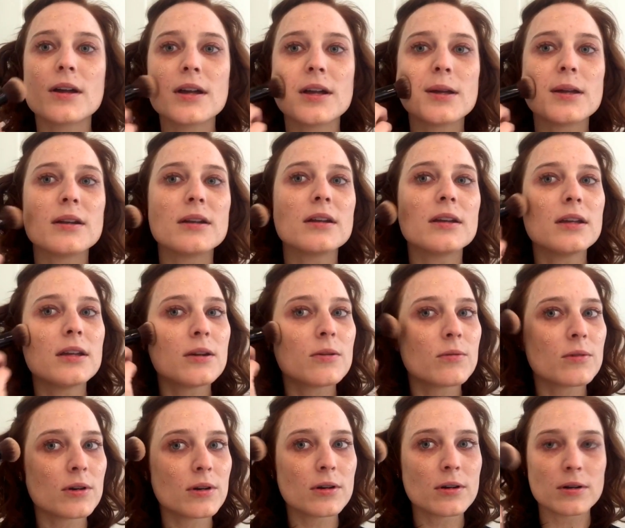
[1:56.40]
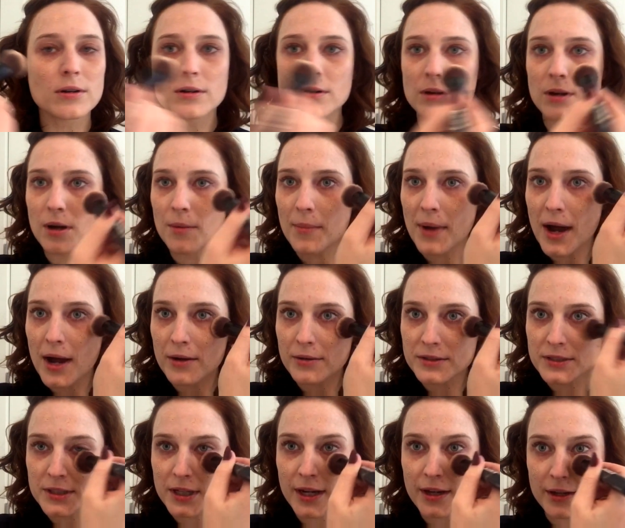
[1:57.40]
in equal
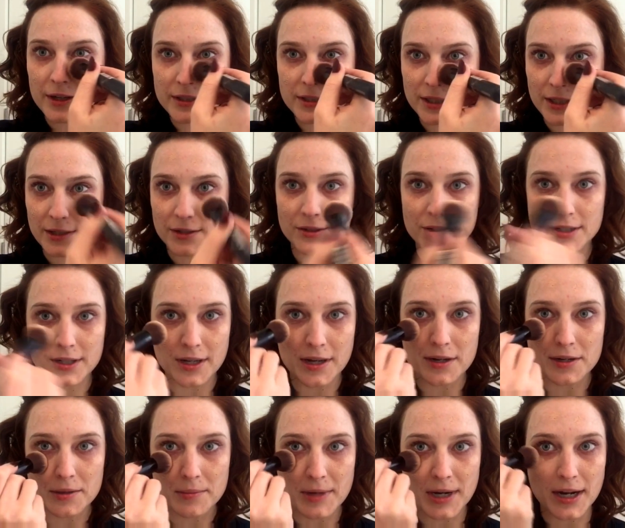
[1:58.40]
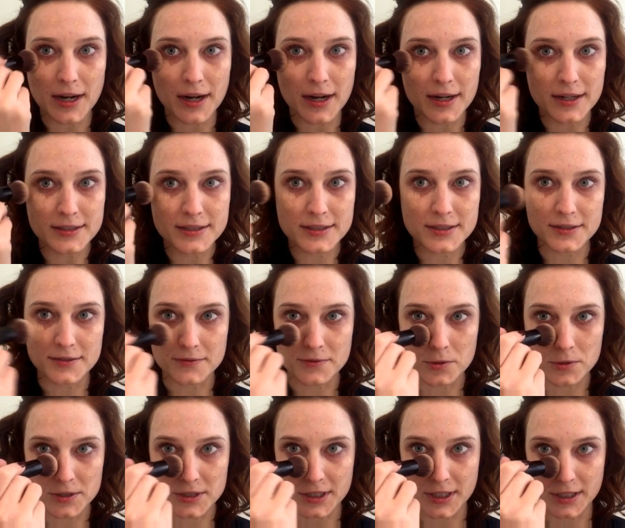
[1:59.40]
amounts. I like to get a little under my eyes because of
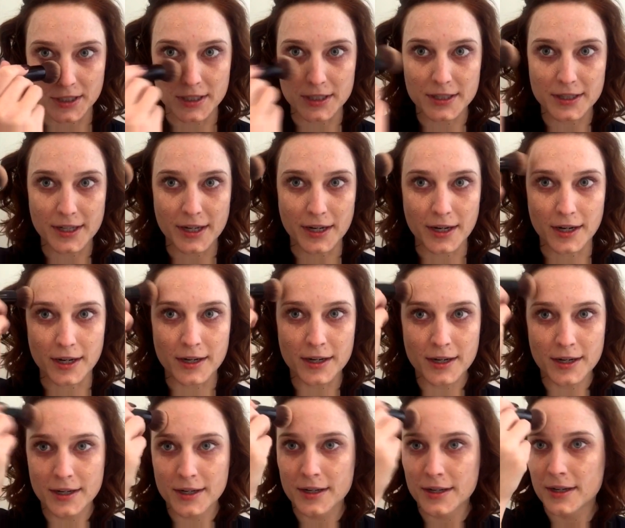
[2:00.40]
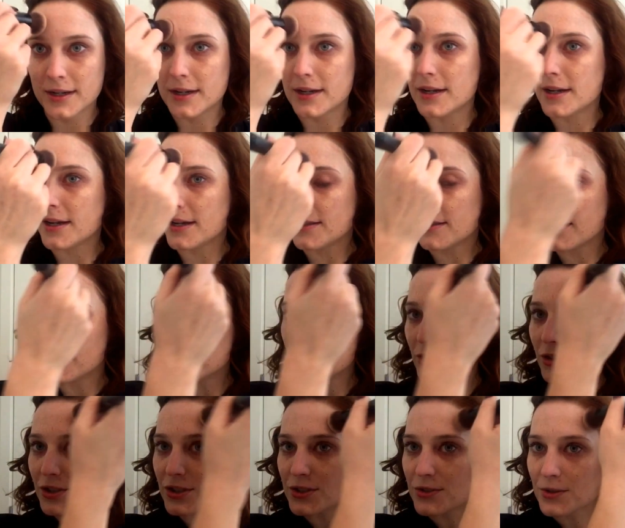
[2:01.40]
course I need it there. And then
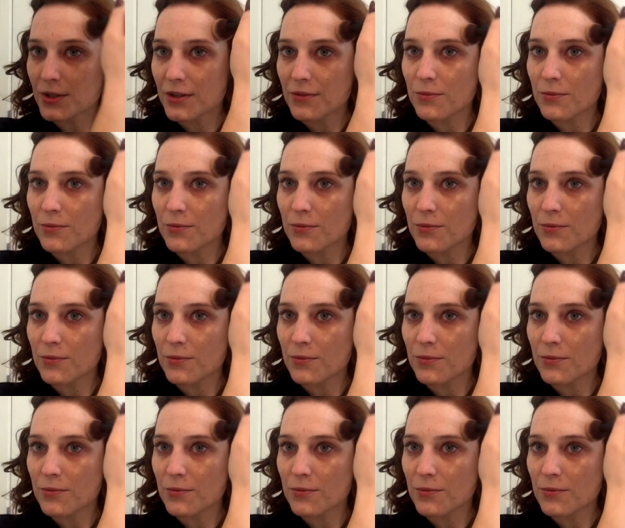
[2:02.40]
you just sort